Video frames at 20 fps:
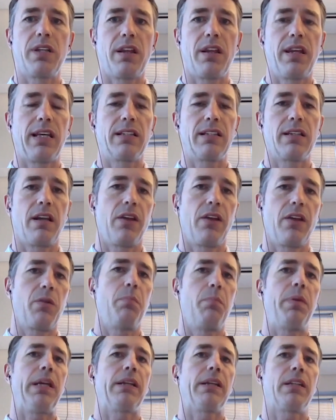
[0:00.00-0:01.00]
which I think is another
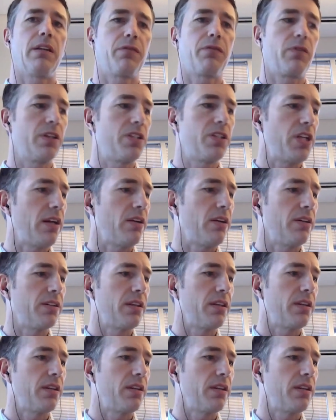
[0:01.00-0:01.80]
big differentiator.